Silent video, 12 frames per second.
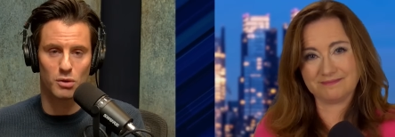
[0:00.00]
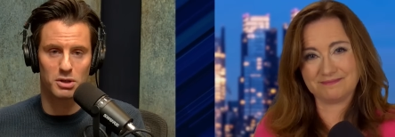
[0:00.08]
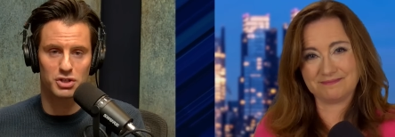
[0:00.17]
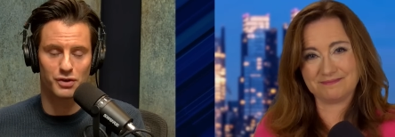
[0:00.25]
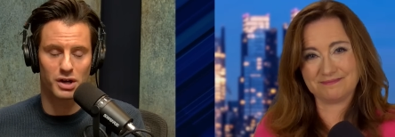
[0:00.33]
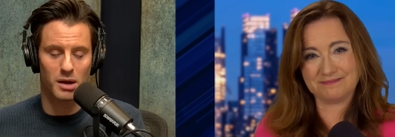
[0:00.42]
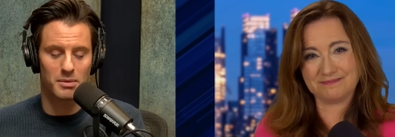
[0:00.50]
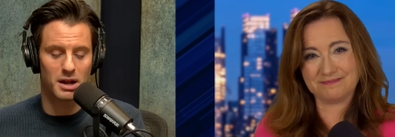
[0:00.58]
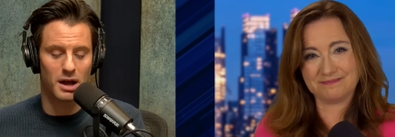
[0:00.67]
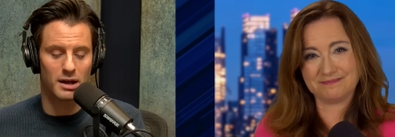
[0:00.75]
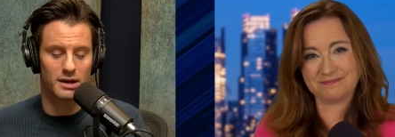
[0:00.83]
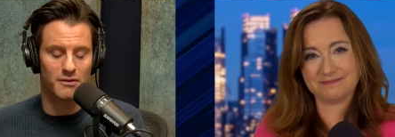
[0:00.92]
Speaker 1: much for coming
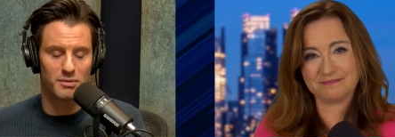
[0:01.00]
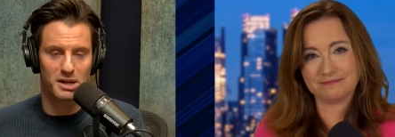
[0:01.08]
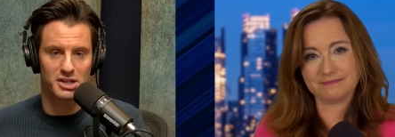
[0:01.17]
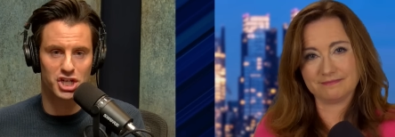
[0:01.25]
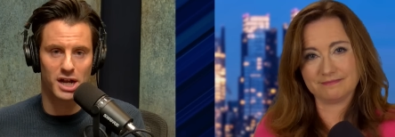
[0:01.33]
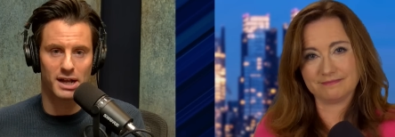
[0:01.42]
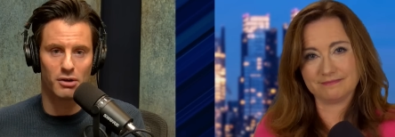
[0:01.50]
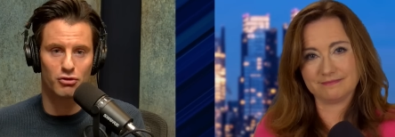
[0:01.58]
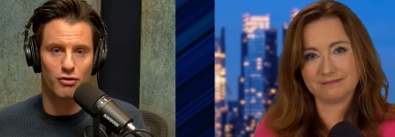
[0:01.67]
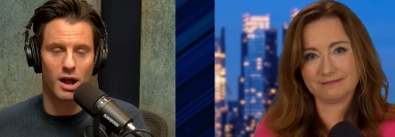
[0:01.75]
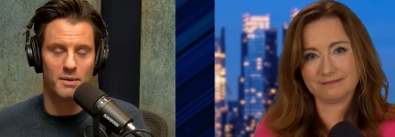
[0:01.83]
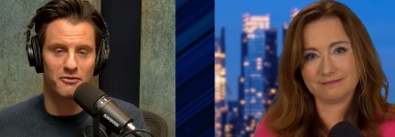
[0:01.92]
on. Everybody, check out
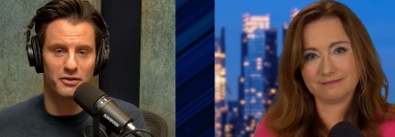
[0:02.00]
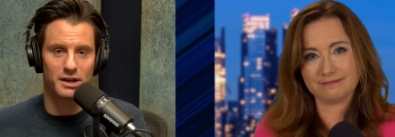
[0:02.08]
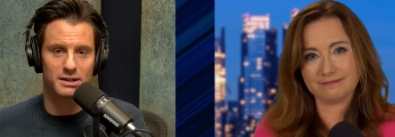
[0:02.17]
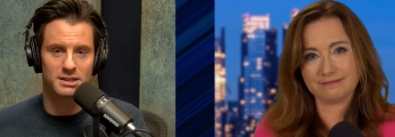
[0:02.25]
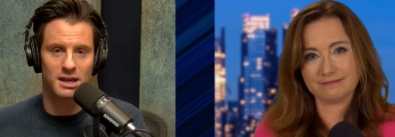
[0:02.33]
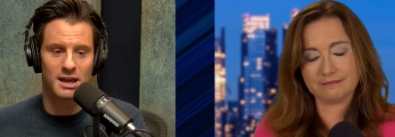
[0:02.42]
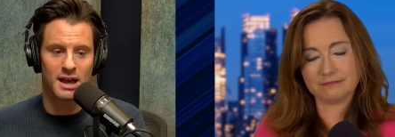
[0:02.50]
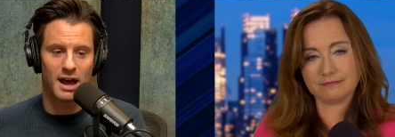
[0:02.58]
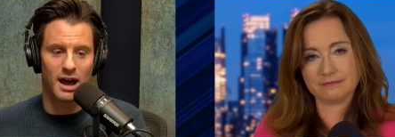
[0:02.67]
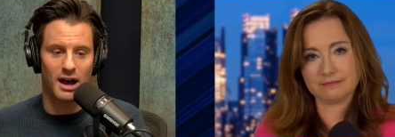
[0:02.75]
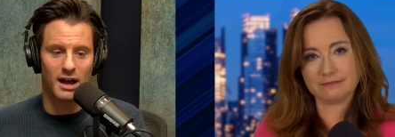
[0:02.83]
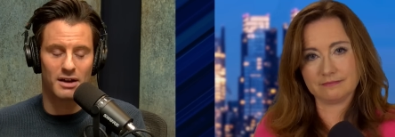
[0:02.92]
Crime Fix.
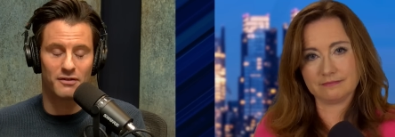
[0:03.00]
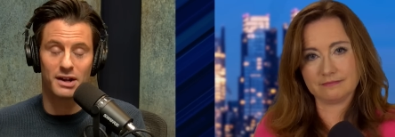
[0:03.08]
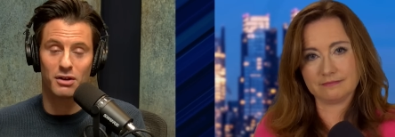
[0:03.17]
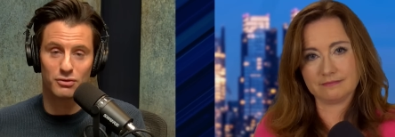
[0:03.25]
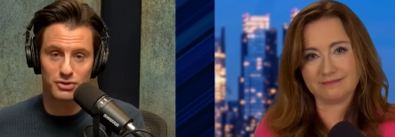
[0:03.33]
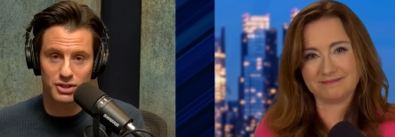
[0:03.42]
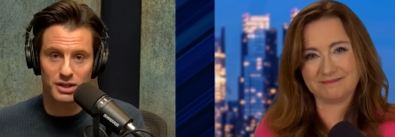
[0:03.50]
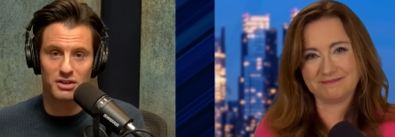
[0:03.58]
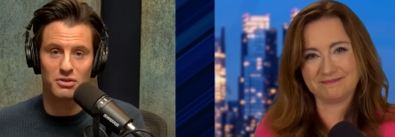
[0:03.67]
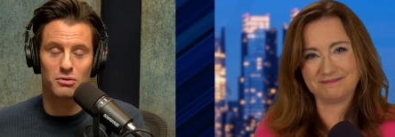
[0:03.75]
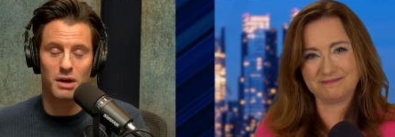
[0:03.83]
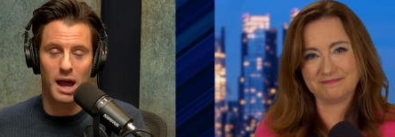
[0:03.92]
Uh, and if I don't see
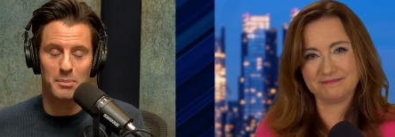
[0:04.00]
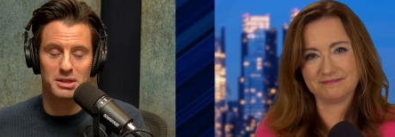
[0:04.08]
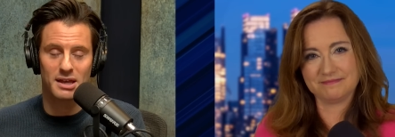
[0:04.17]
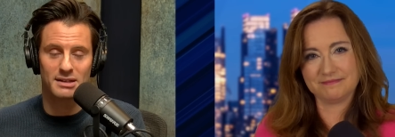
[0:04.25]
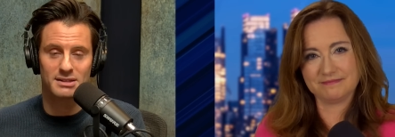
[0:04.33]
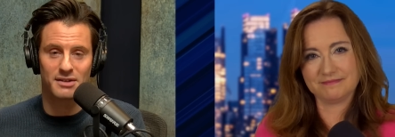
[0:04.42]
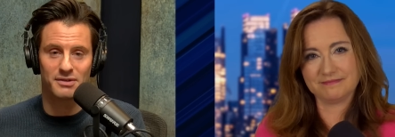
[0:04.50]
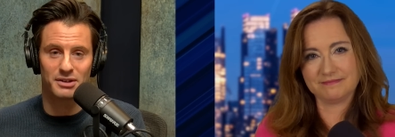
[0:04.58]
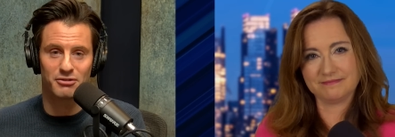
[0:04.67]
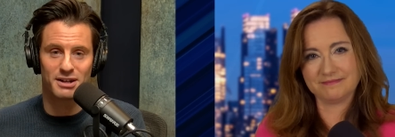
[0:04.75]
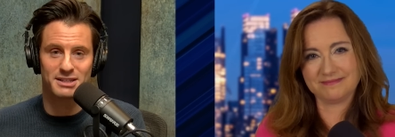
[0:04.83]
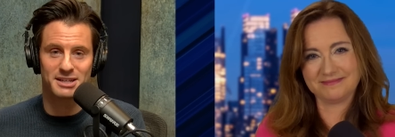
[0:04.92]
you, happy Thanksgiving.
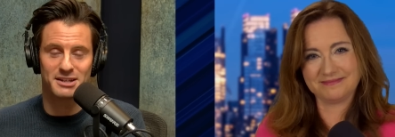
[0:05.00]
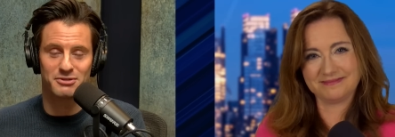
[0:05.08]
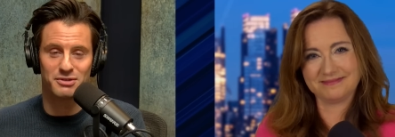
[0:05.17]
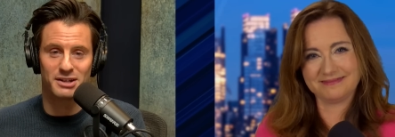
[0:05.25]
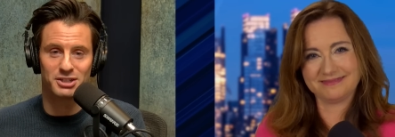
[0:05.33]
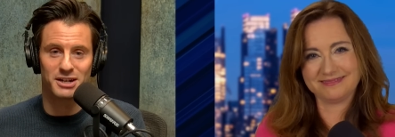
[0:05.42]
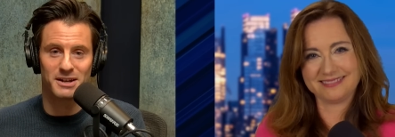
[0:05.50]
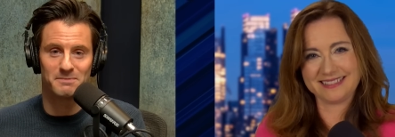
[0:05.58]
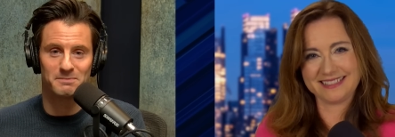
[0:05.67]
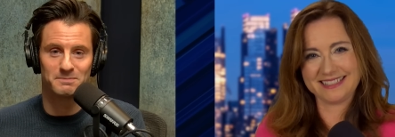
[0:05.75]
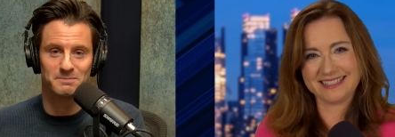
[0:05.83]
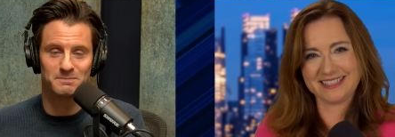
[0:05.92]
Great seeing you, Janet.
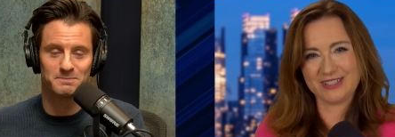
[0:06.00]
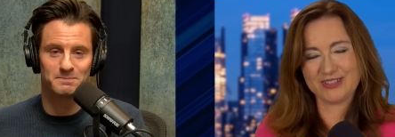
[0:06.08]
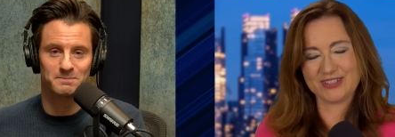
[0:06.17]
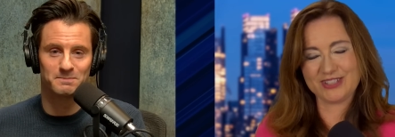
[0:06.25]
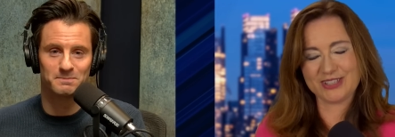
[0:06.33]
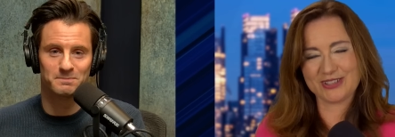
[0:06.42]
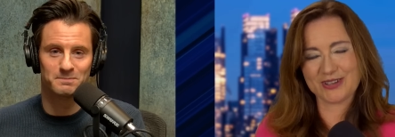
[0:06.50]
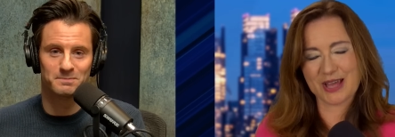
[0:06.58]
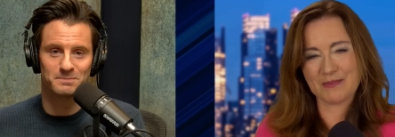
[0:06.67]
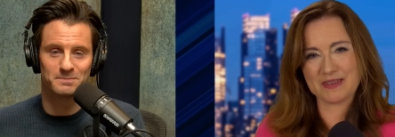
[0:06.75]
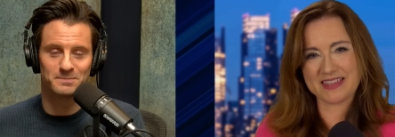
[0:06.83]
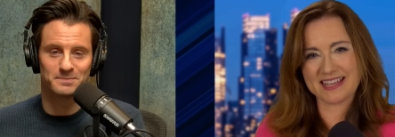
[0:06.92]
Speaker 2: You too.
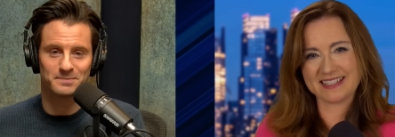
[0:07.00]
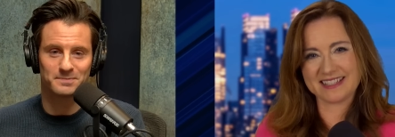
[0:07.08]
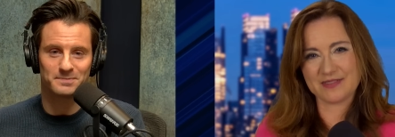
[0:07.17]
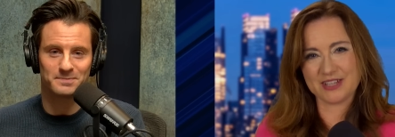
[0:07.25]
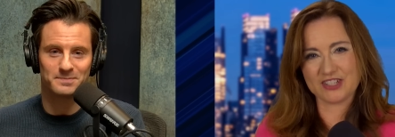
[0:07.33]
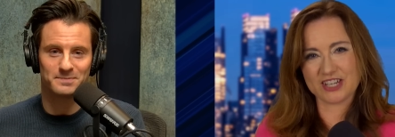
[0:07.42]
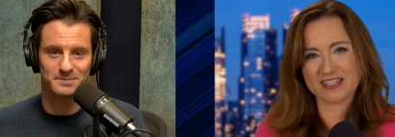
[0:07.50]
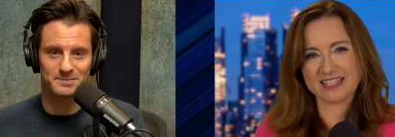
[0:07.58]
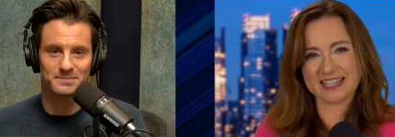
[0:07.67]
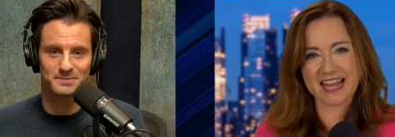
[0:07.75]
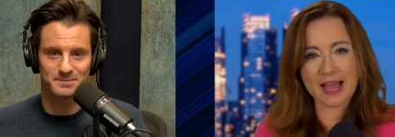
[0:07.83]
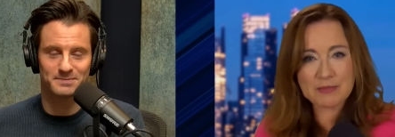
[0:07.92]
Happy Thanksgiving,
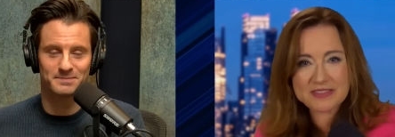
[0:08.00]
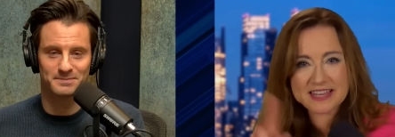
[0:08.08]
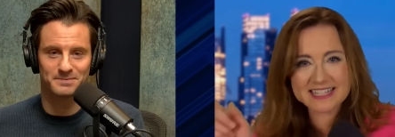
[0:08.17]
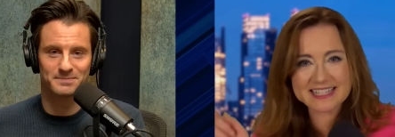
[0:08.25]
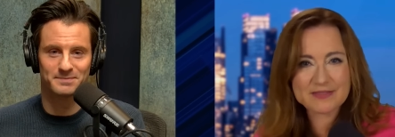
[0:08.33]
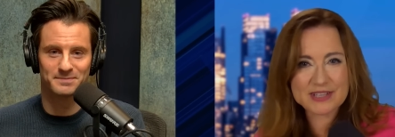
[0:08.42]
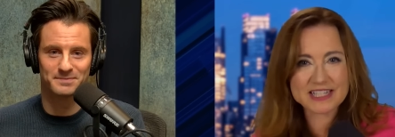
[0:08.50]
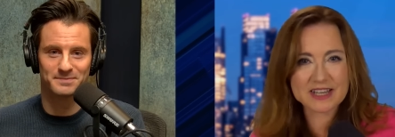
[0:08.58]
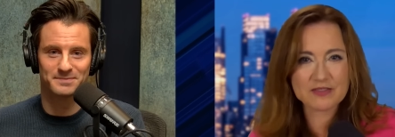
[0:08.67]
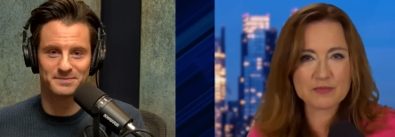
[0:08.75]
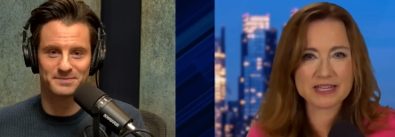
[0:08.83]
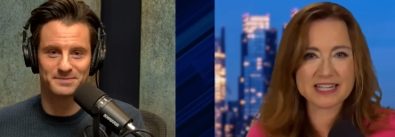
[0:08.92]
Jesse. And happy Thanksgiving
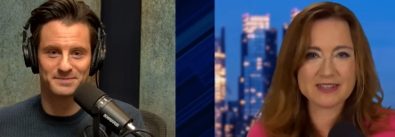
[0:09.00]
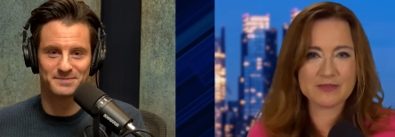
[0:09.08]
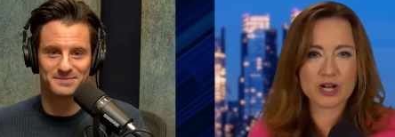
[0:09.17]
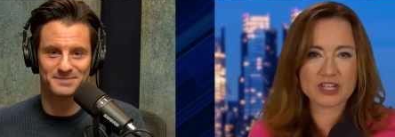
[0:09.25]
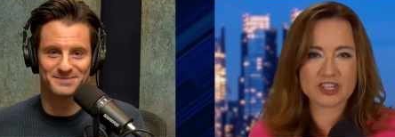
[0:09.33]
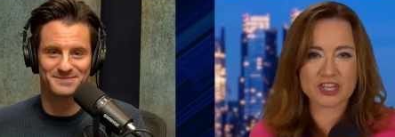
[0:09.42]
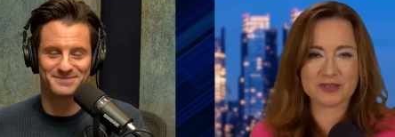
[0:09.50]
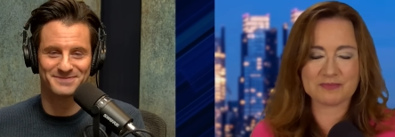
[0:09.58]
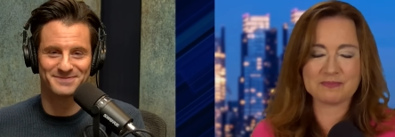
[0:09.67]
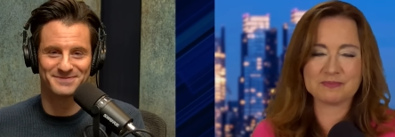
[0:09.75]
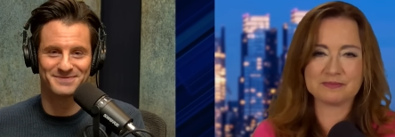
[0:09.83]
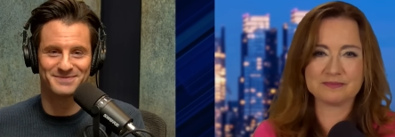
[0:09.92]
to everybody
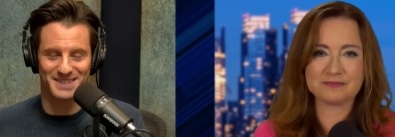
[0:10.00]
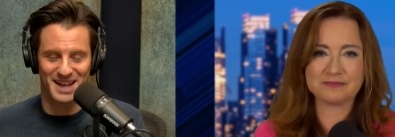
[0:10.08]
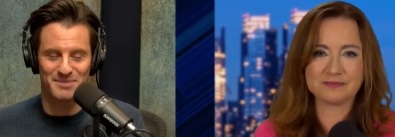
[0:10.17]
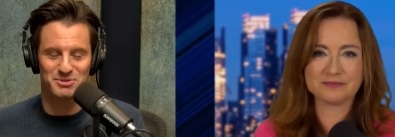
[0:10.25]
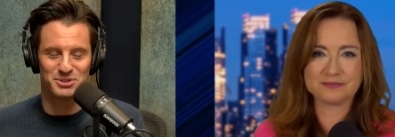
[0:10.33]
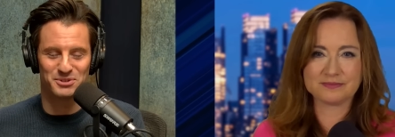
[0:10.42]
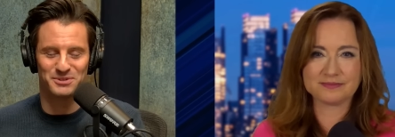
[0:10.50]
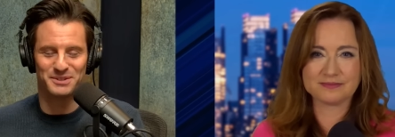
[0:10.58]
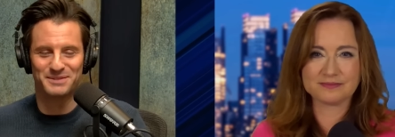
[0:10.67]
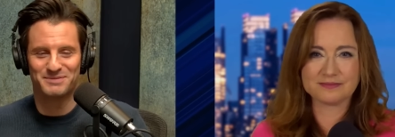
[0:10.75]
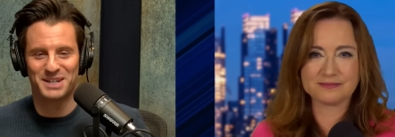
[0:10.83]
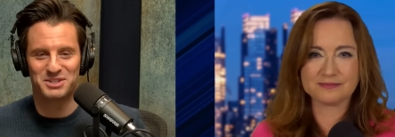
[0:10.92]
watching.
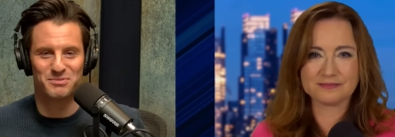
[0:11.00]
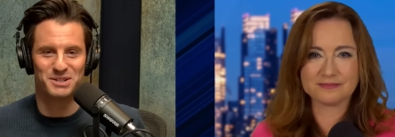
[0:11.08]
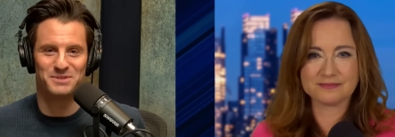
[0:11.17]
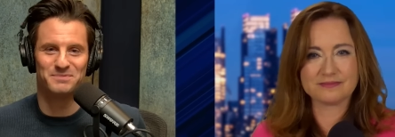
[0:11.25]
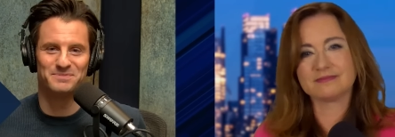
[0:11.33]
Speaker 1: Absolutely. Thanks so much.